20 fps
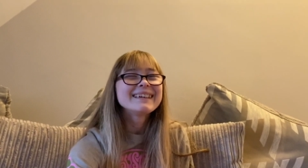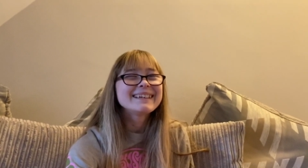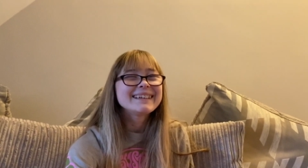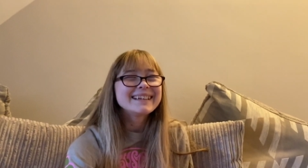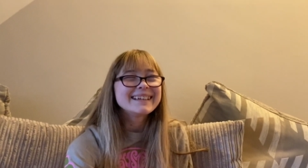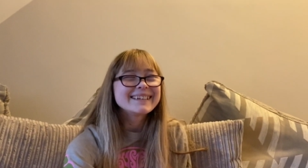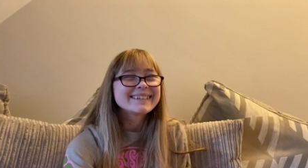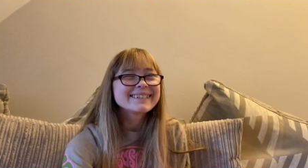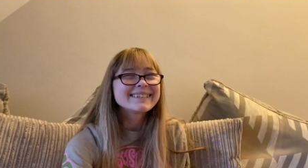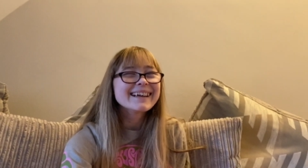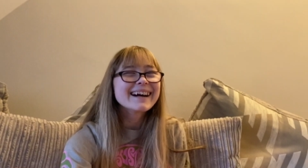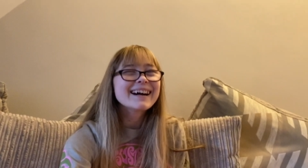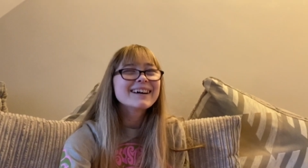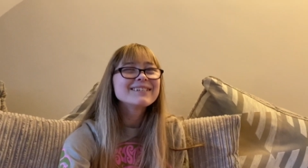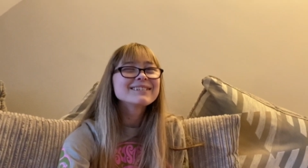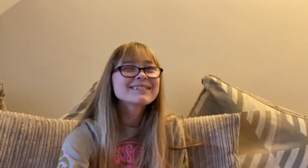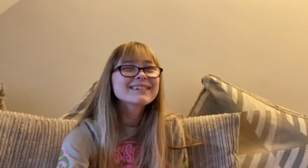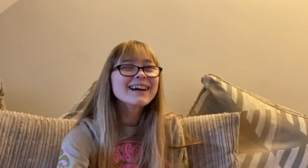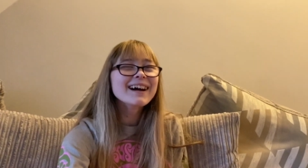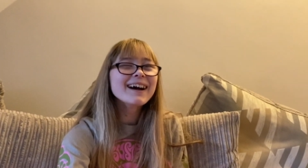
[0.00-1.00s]
it's
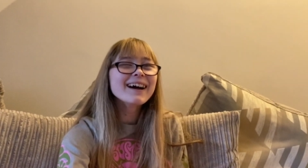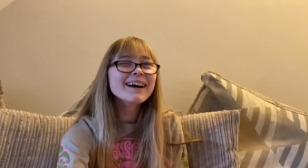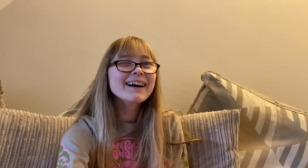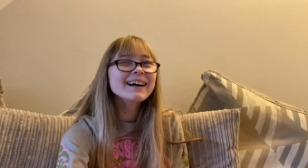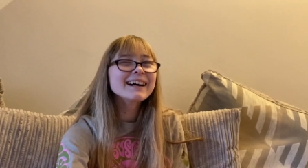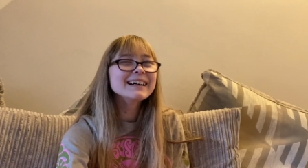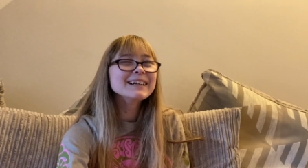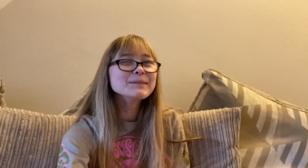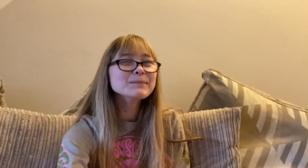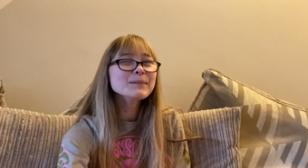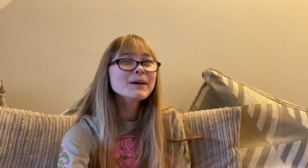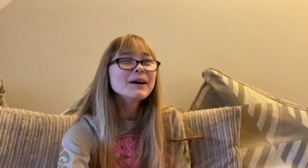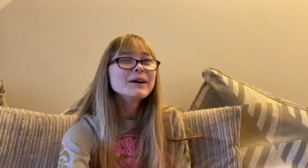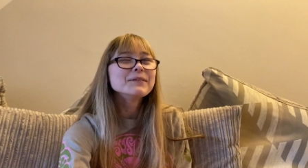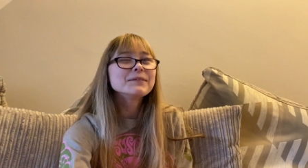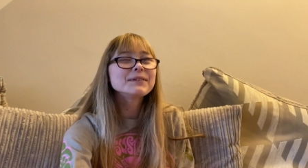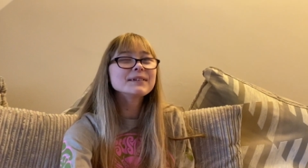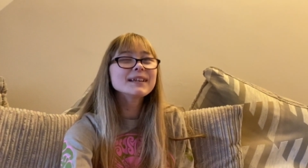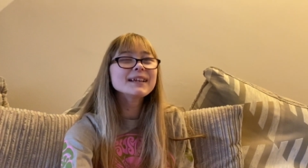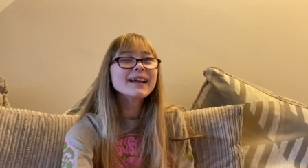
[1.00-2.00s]
now time
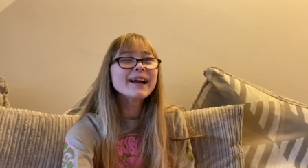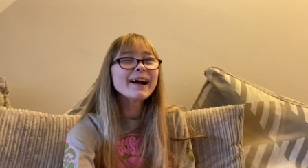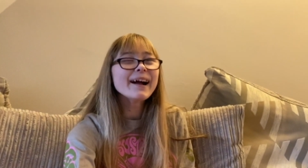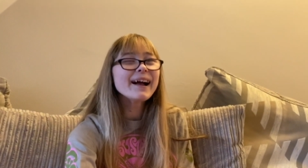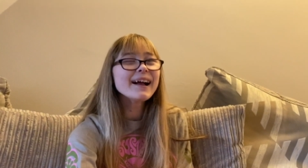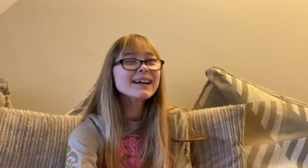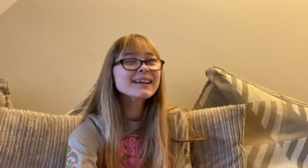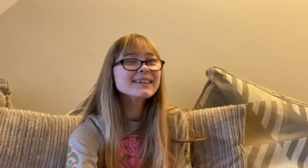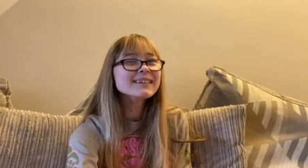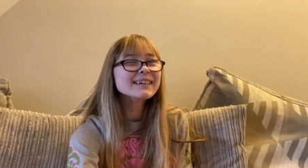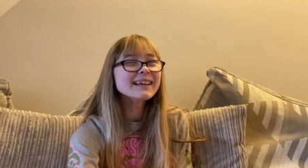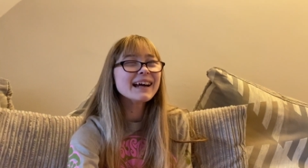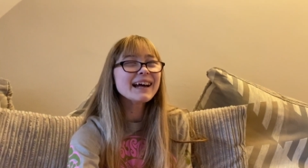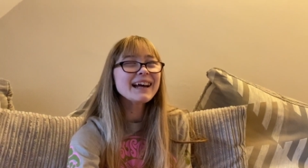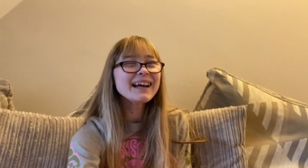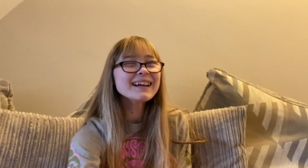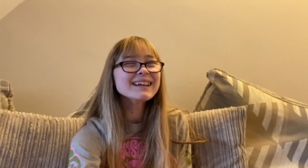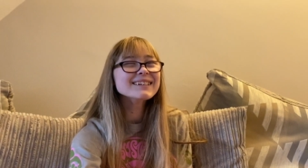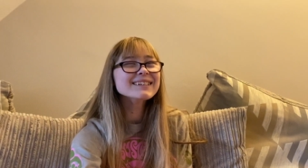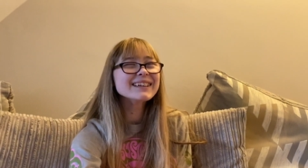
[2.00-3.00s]
for the
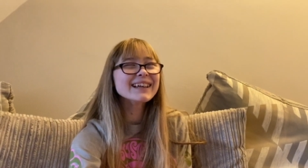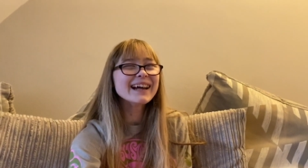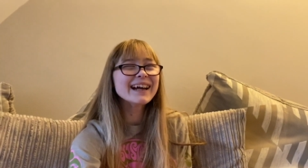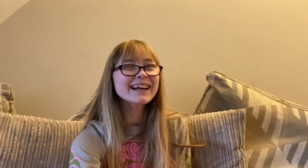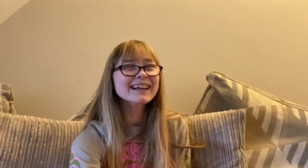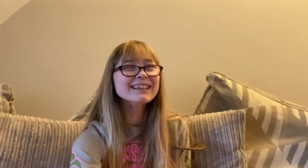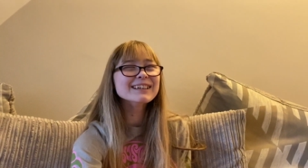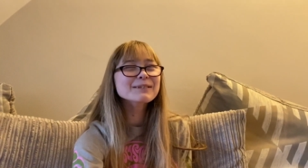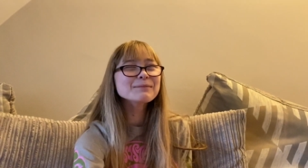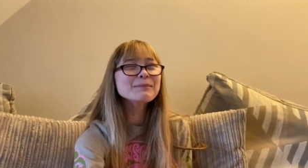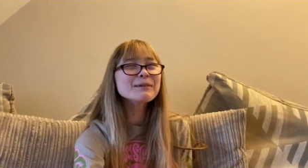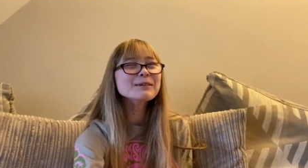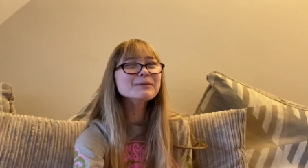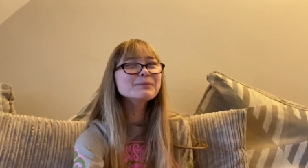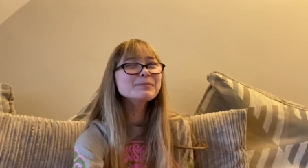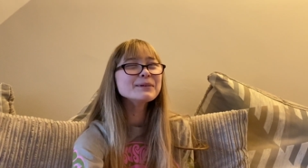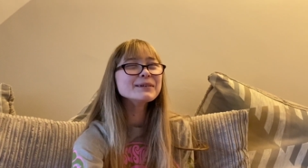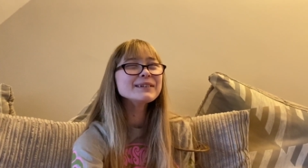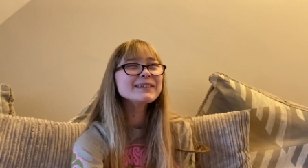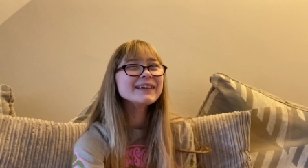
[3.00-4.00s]
XXXmas
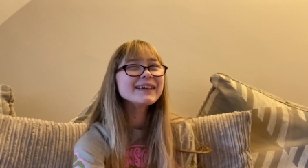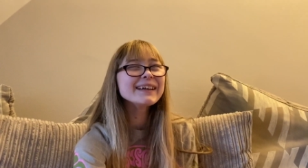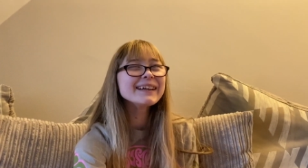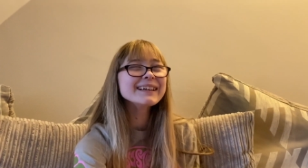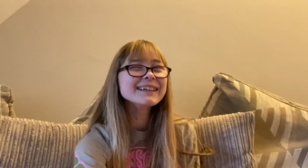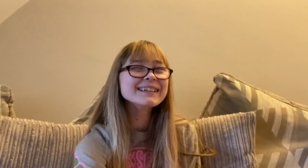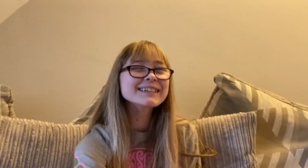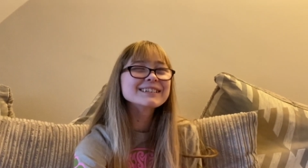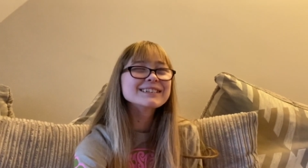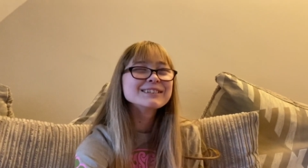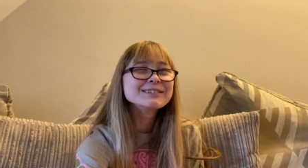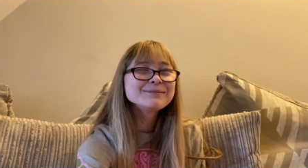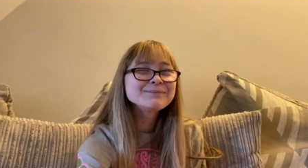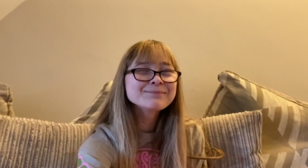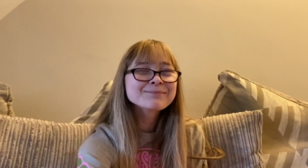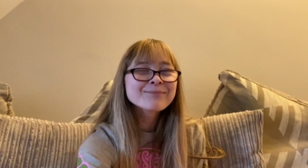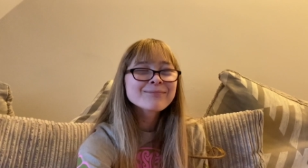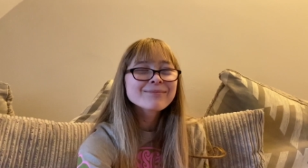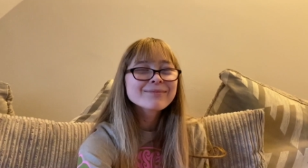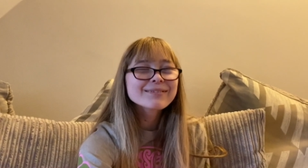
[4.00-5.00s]
pudding.
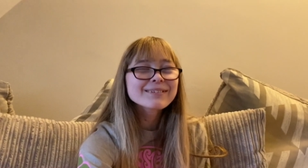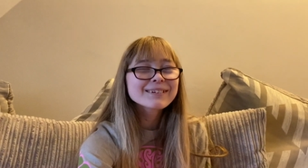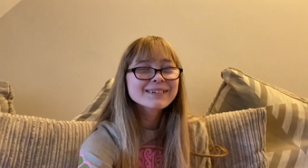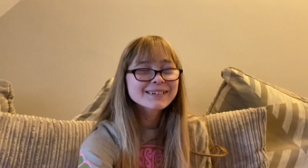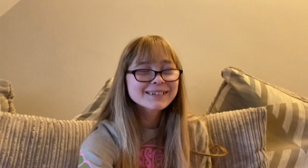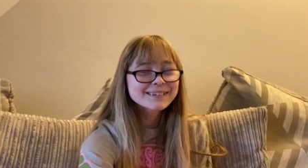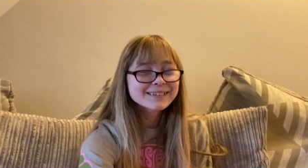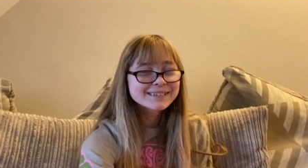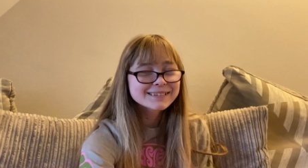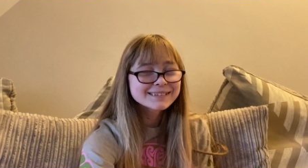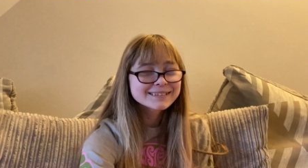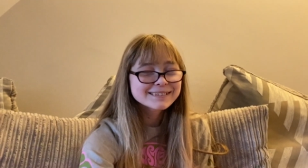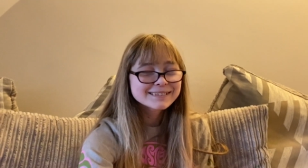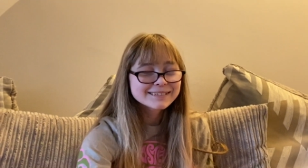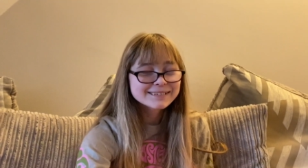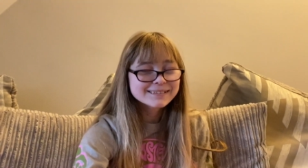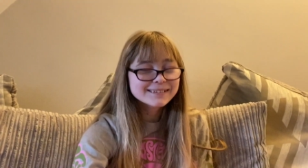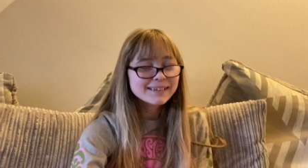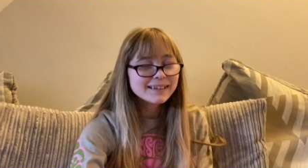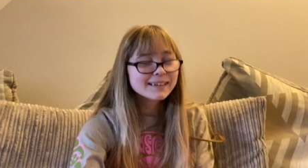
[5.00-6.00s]
Here we
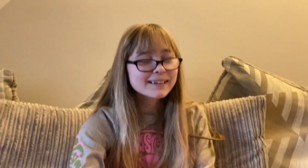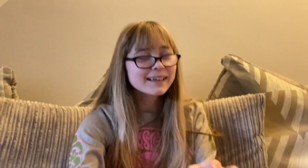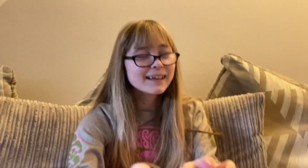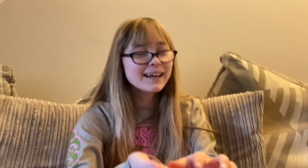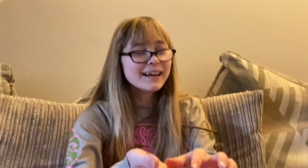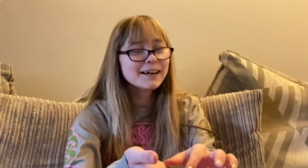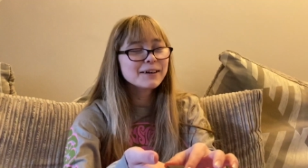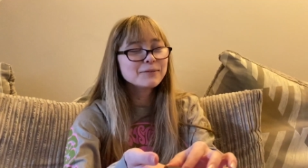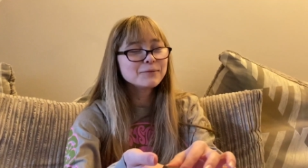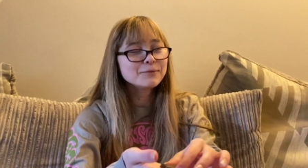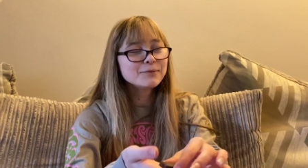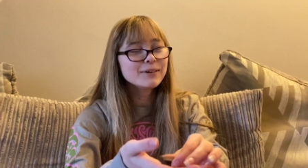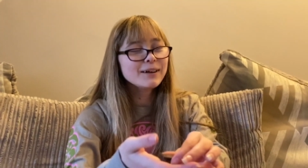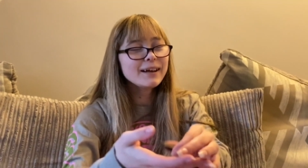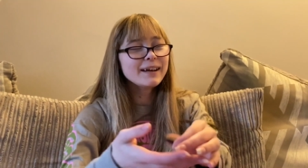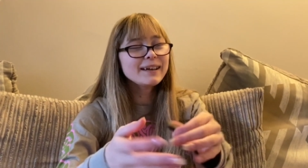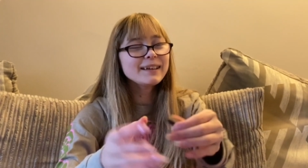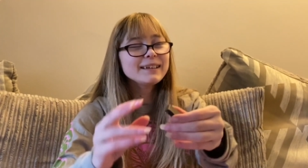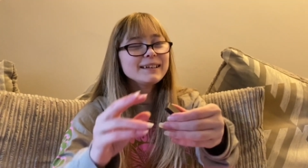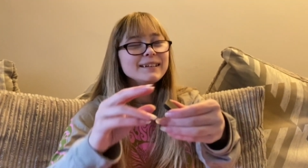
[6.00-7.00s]
are. I can't
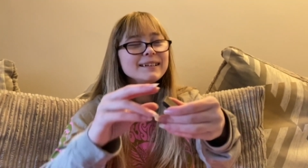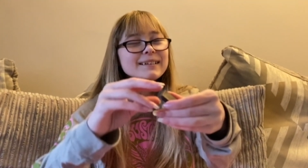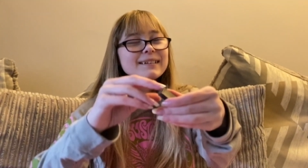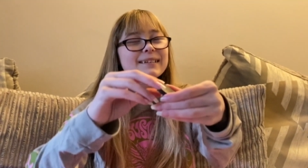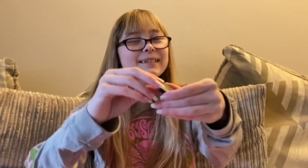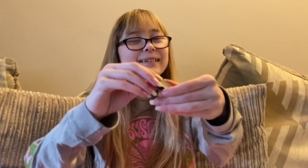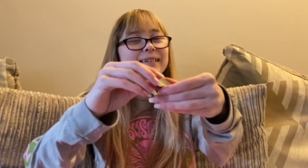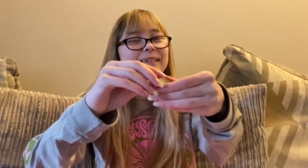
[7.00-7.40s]
wait.